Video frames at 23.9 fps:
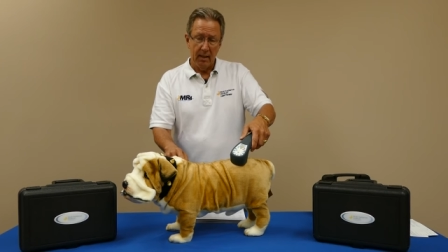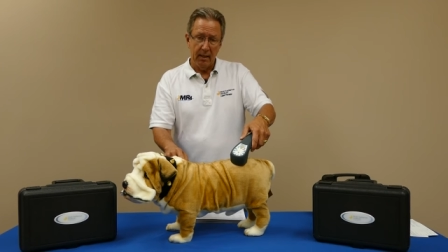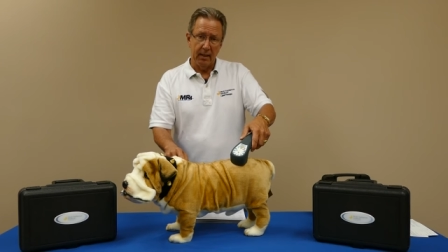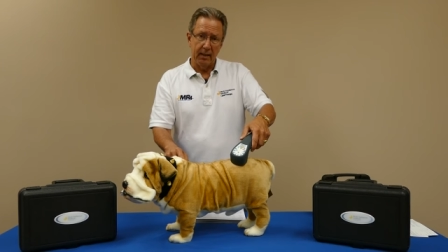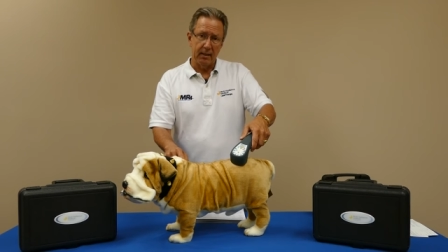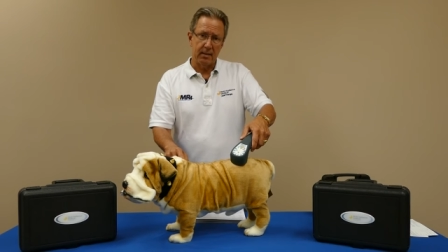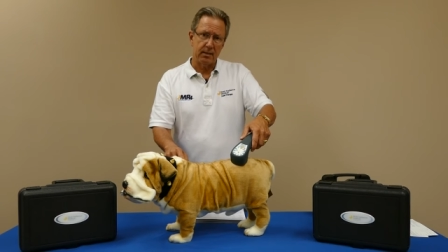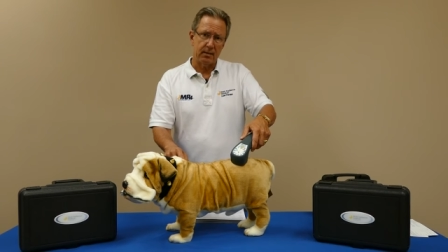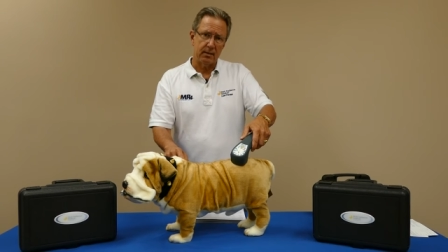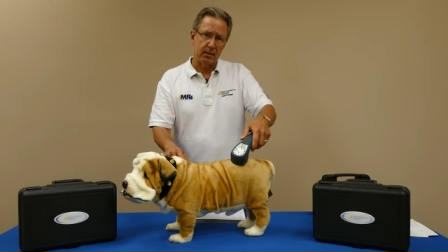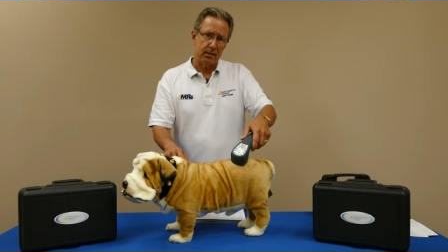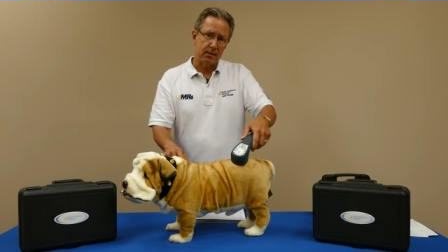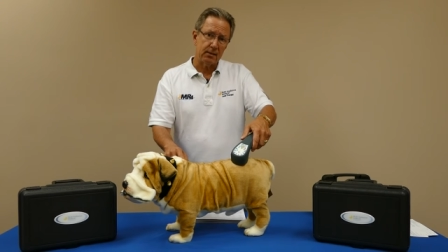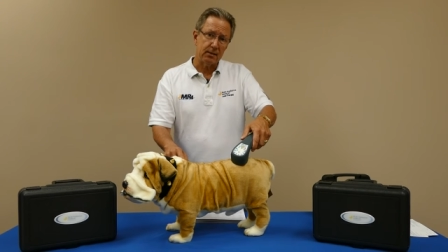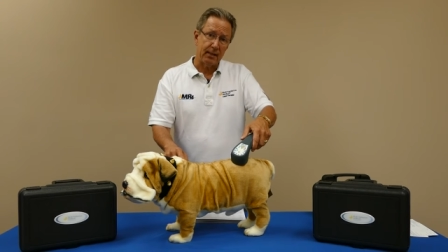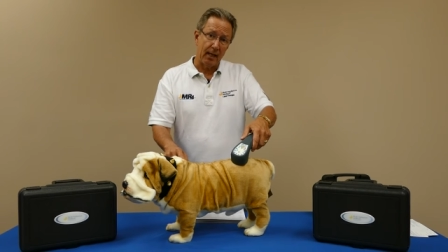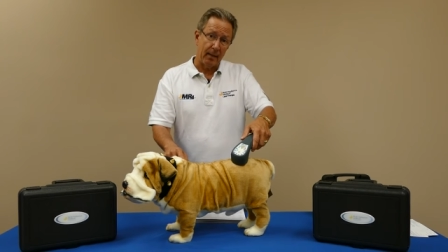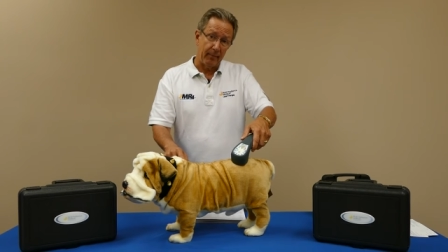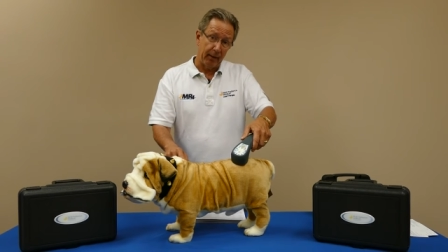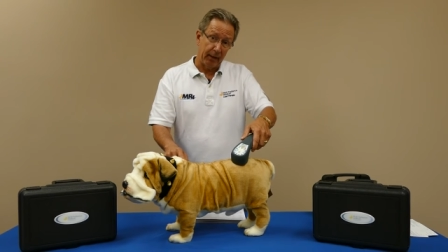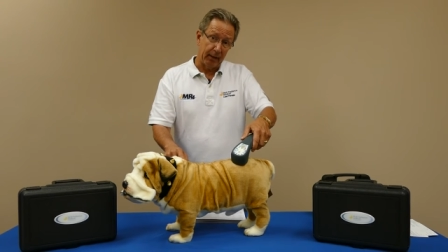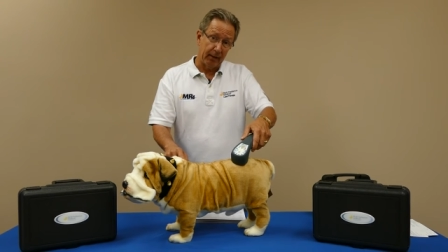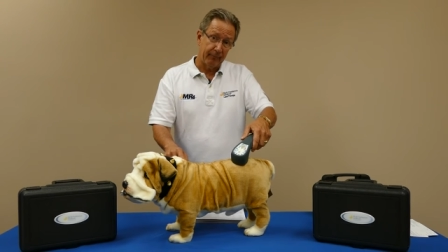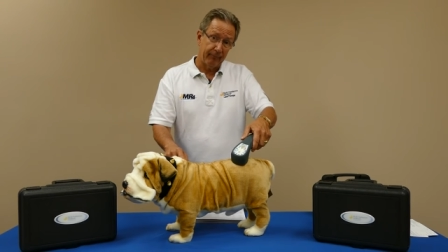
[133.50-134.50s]
It's
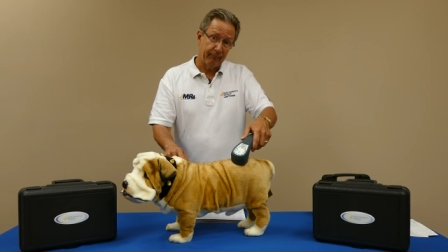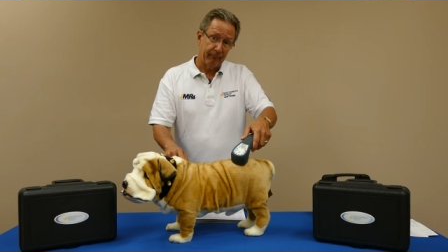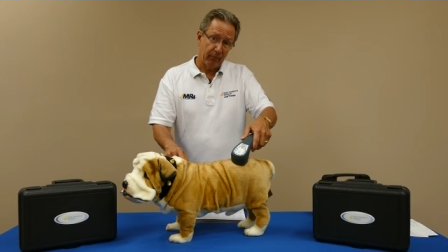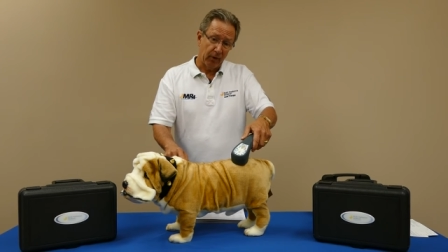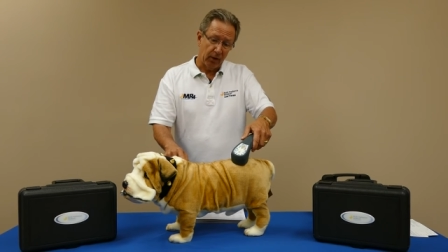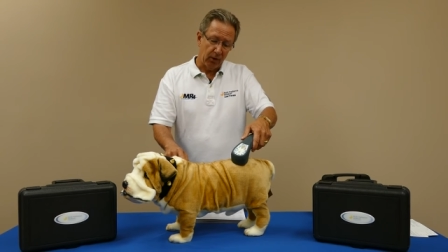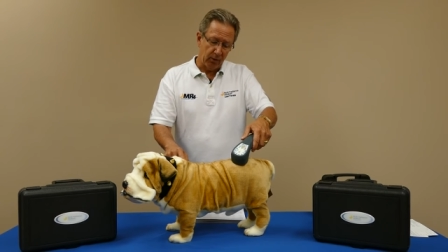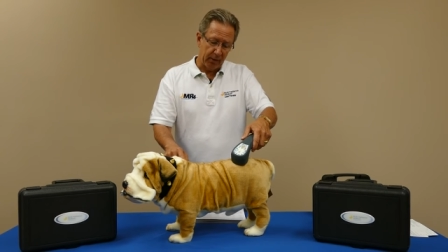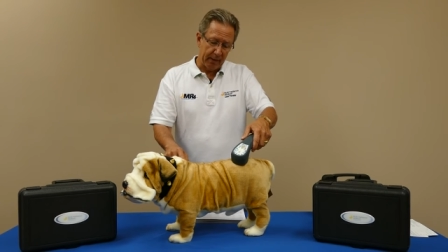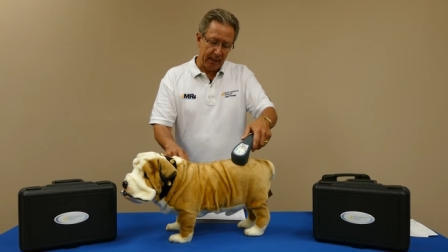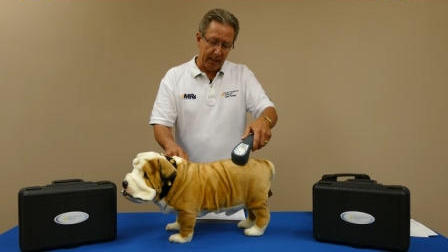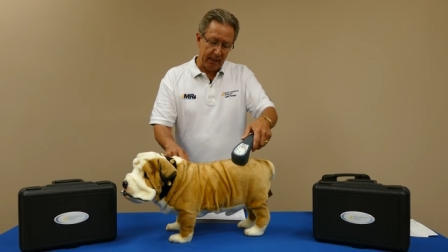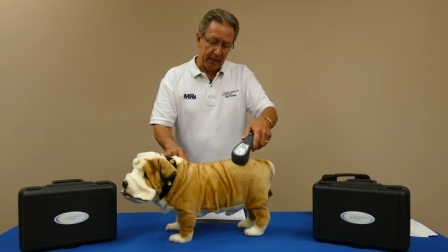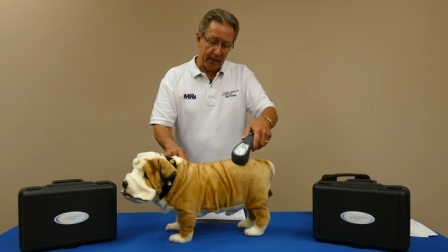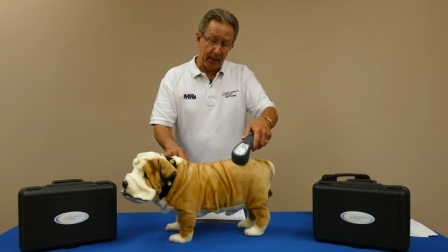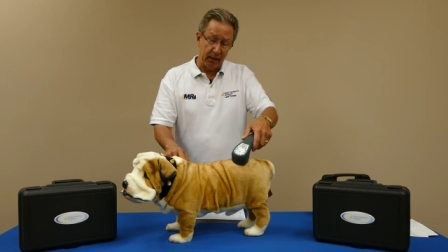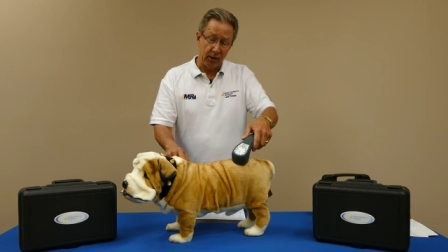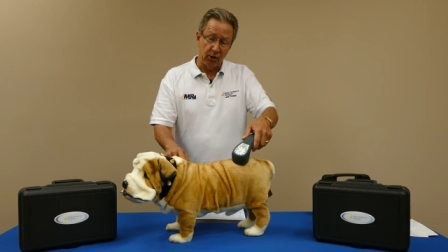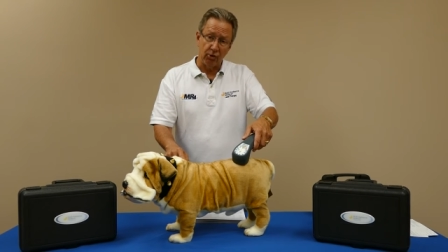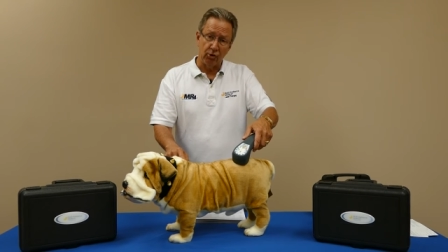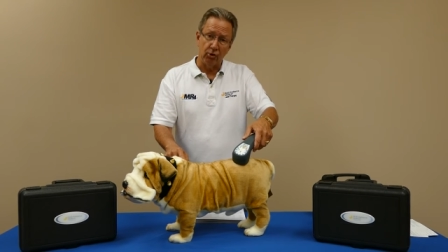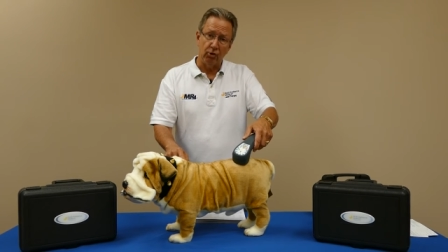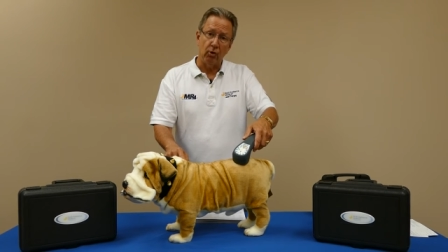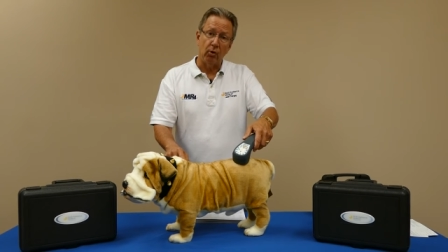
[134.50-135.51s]
systemic. You're getting an
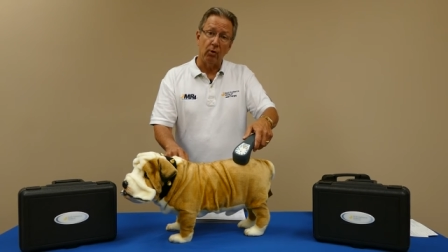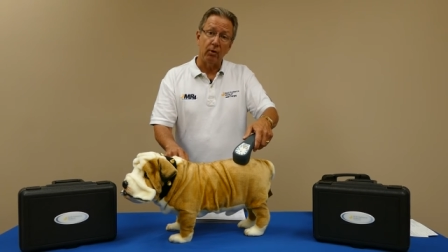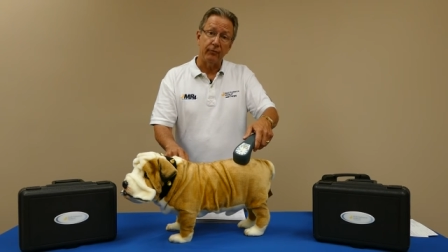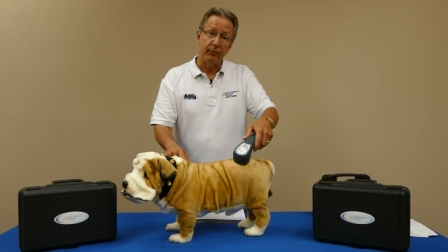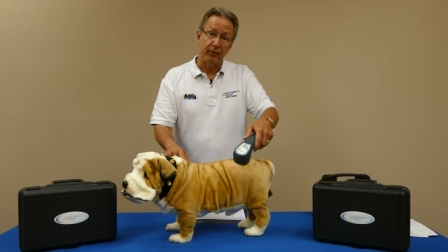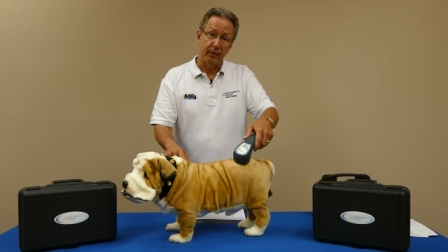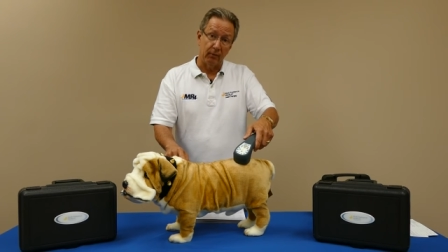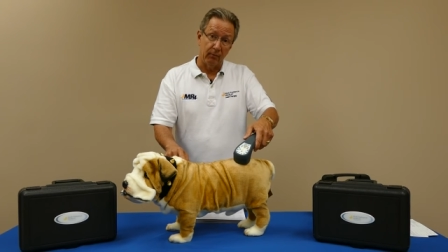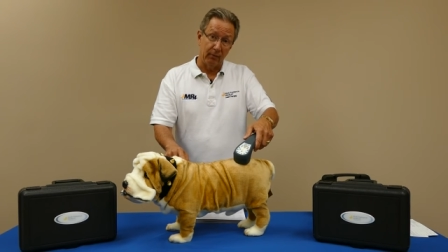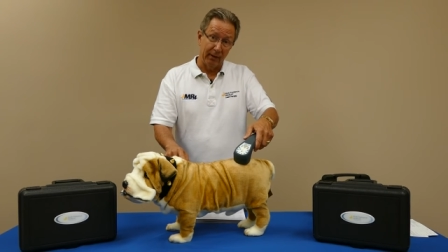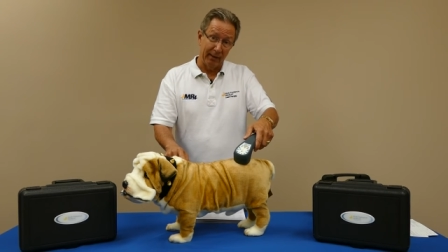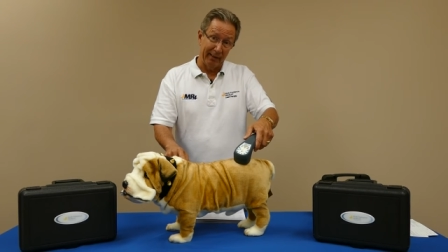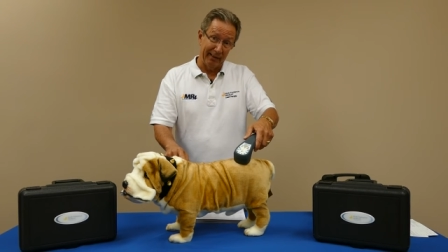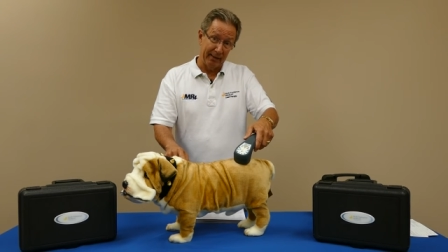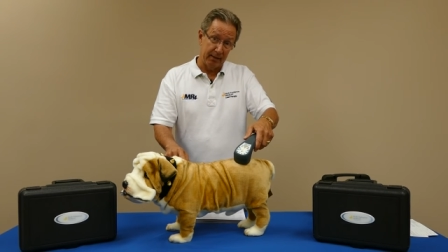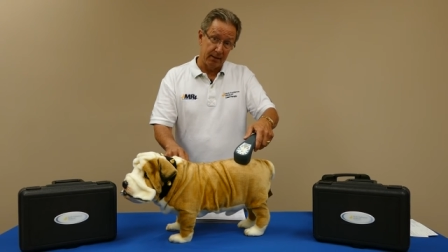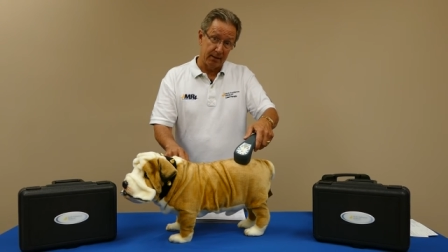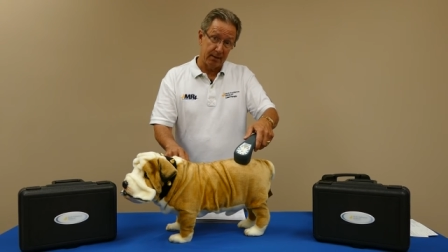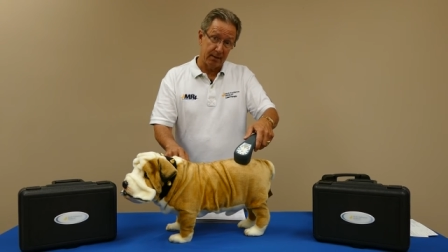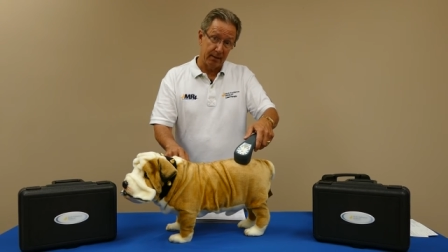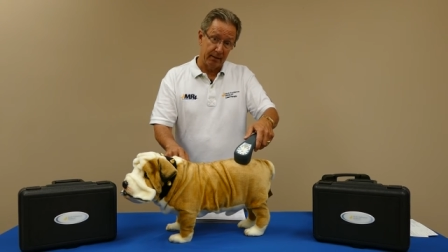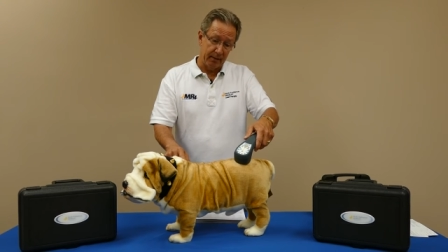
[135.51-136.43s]
endorphin release,